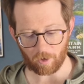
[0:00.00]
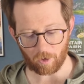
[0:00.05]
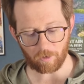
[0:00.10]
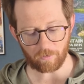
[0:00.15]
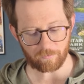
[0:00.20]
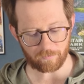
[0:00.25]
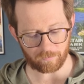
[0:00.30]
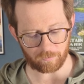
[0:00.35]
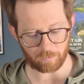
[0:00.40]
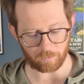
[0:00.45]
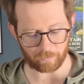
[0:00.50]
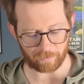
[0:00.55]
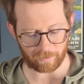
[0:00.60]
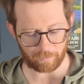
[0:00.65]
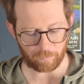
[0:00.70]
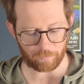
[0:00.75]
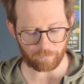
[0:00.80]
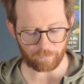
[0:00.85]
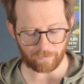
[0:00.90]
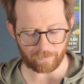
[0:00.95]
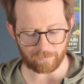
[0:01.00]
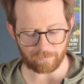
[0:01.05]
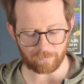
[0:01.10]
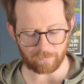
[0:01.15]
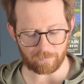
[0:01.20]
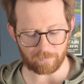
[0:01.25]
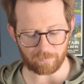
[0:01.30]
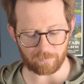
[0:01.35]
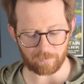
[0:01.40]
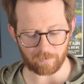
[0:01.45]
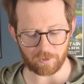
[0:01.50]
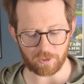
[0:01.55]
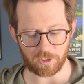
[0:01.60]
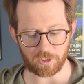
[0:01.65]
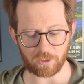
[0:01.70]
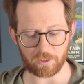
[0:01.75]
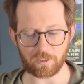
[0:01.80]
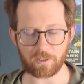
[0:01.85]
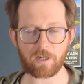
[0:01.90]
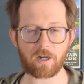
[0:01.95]
Also, it provides such
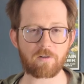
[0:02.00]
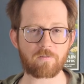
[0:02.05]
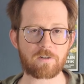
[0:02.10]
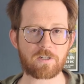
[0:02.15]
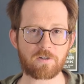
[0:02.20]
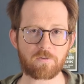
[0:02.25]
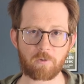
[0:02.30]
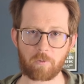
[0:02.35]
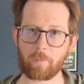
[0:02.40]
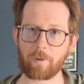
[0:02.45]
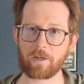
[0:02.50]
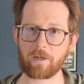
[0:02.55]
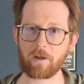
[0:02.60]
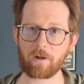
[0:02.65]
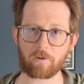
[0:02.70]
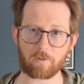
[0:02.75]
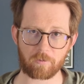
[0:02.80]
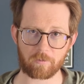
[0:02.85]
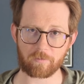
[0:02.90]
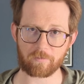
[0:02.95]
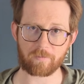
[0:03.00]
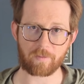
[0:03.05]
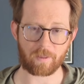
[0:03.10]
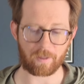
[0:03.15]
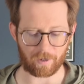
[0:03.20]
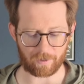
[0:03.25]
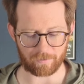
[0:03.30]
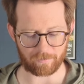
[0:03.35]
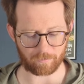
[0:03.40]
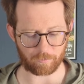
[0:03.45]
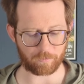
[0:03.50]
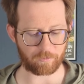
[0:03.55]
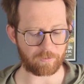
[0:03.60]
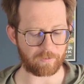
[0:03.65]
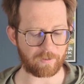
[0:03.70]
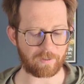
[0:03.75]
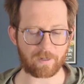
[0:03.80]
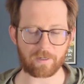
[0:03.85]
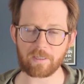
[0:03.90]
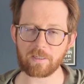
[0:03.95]
good coverage for my knuckles that I don't
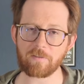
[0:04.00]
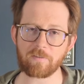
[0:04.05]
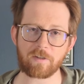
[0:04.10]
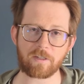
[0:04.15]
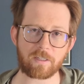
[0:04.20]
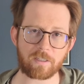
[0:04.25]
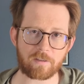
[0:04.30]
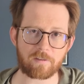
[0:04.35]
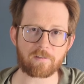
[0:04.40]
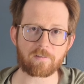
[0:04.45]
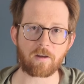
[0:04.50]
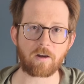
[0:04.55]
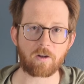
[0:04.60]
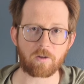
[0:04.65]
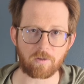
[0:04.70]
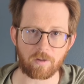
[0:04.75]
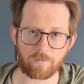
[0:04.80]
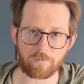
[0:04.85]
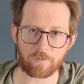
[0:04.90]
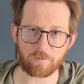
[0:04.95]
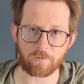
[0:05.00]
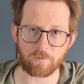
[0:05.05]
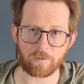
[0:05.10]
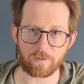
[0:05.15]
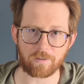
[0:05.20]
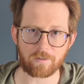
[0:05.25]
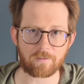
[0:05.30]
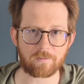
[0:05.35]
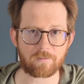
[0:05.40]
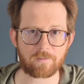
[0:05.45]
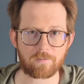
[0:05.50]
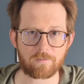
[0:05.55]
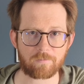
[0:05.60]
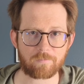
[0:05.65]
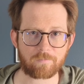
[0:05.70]
think I even need sun gloves for this.